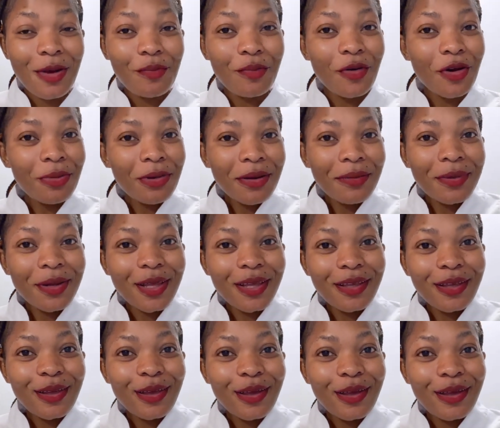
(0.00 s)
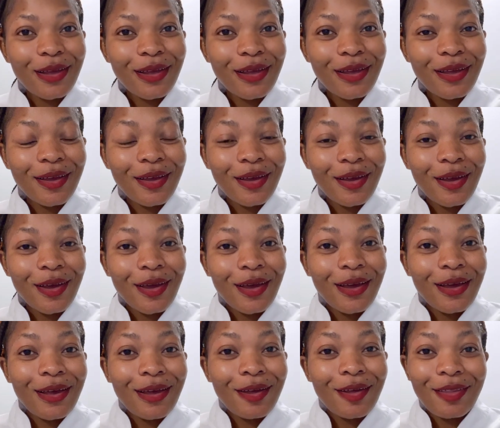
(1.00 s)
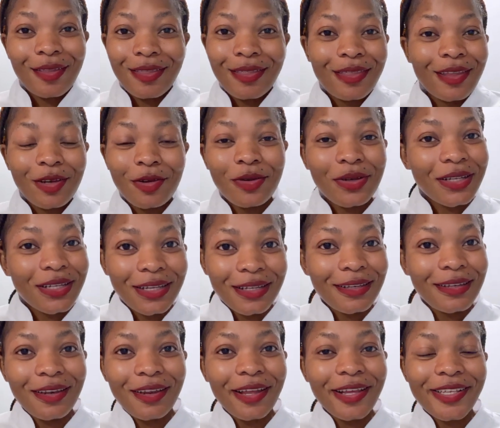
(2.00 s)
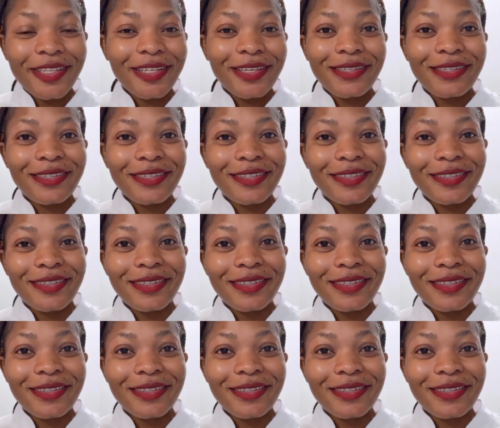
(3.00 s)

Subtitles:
Probably they don't need nurses.